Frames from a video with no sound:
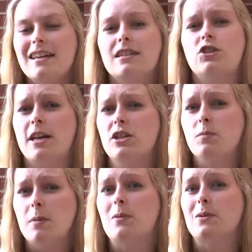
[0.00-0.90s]
to change
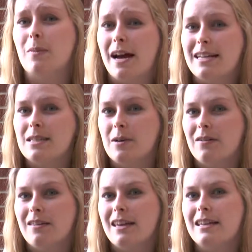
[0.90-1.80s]
people's minds
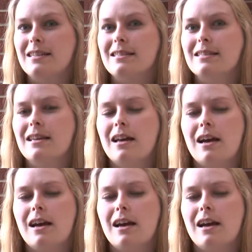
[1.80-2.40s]
about things.